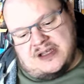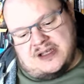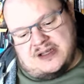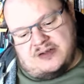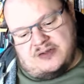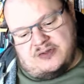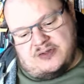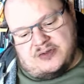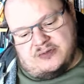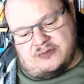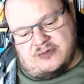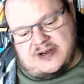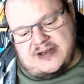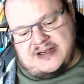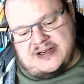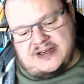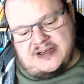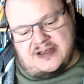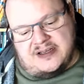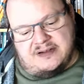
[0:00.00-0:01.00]

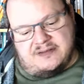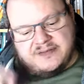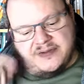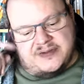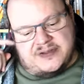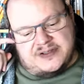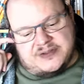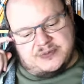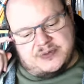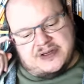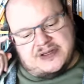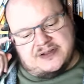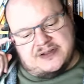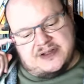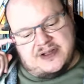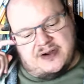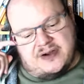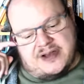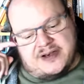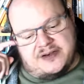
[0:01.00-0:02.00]
reading for this week, the
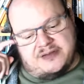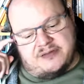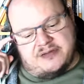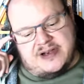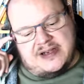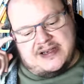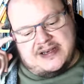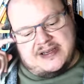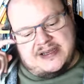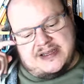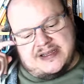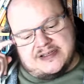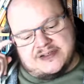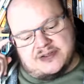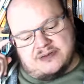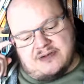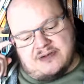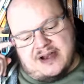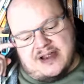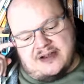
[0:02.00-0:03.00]
guided reading, is
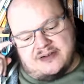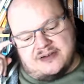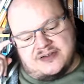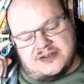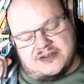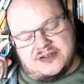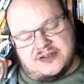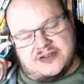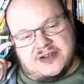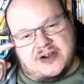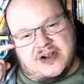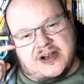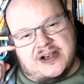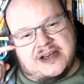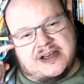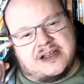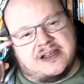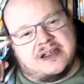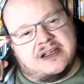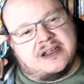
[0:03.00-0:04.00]
around
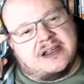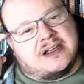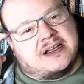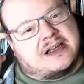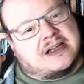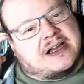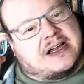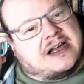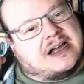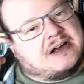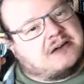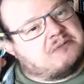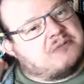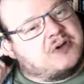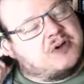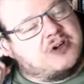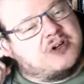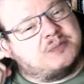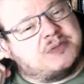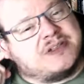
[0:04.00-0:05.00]
designing
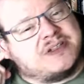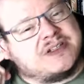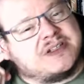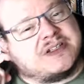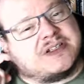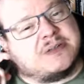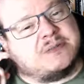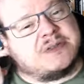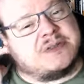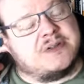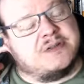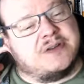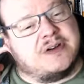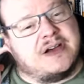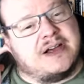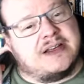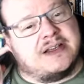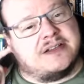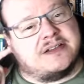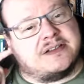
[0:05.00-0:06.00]
urban systems for
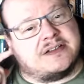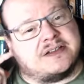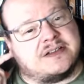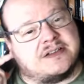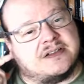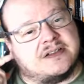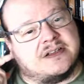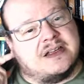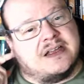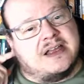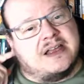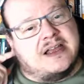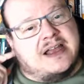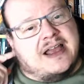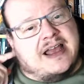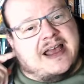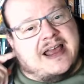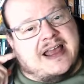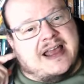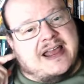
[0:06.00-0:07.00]
violence.
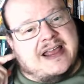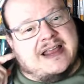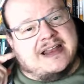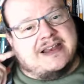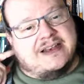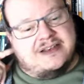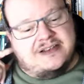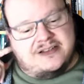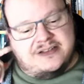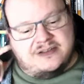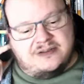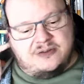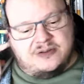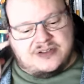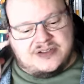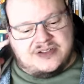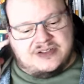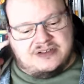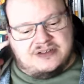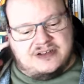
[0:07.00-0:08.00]
and looks
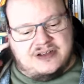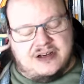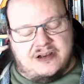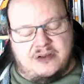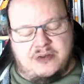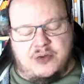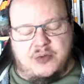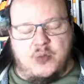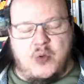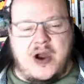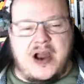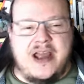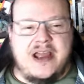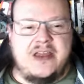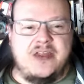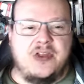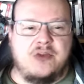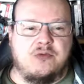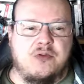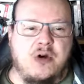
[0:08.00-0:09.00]
at
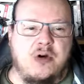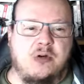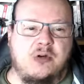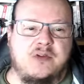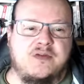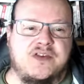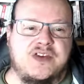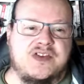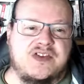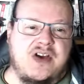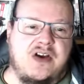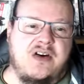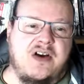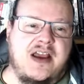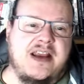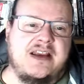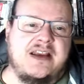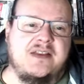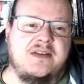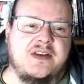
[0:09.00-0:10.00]
the role of
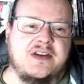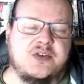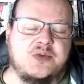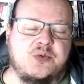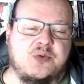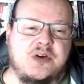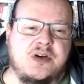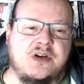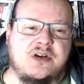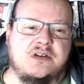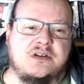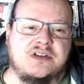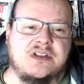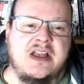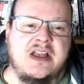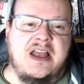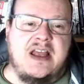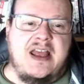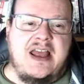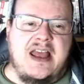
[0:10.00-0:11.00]
design in this world,
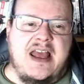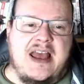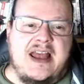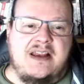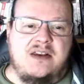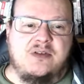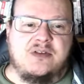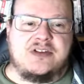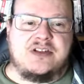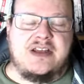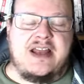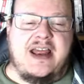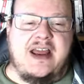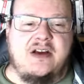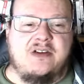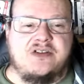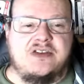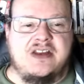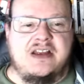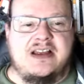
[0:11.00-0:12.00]
and looks at how
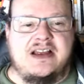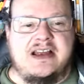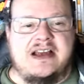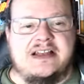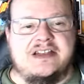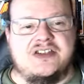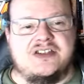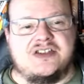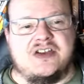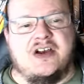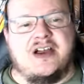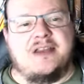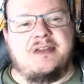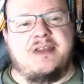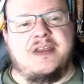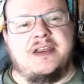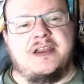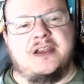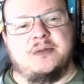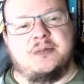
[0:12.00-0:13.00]
a design
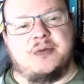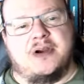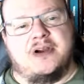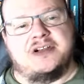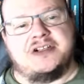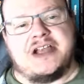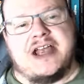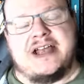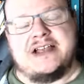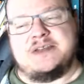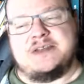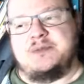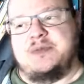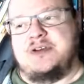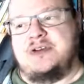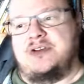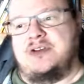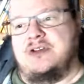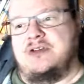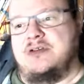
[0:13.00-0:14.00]
thinking approach has been
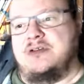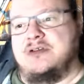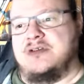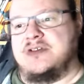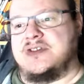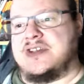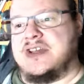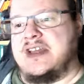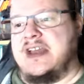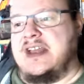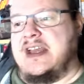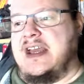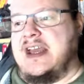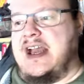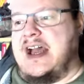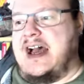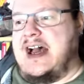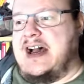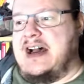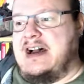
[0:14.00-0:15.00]
used
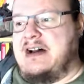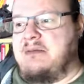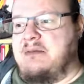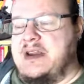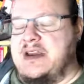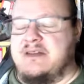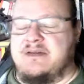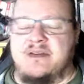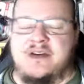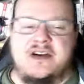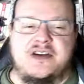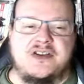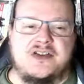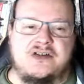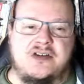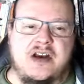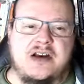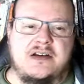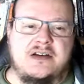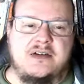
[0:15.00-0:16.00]
in a very
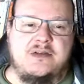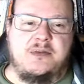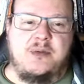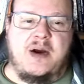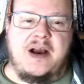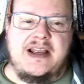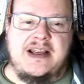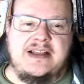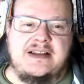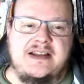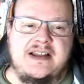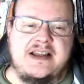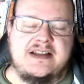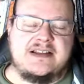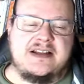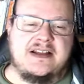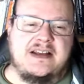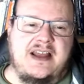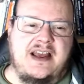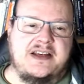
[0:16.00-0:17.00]
destructive way in the
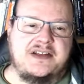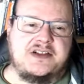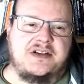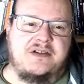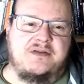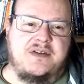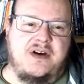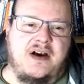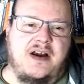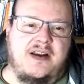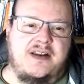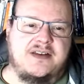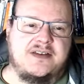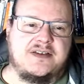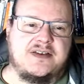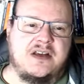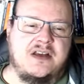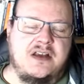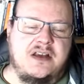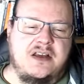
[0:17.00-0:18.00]
escalation of violence
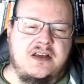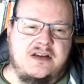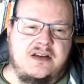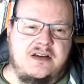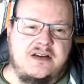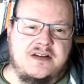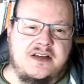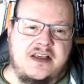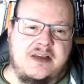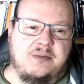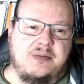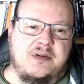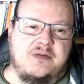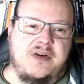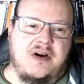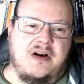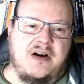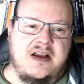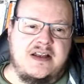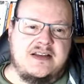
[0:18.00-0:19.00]
using
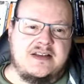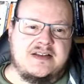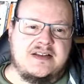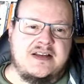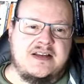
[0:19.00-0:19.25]
improvised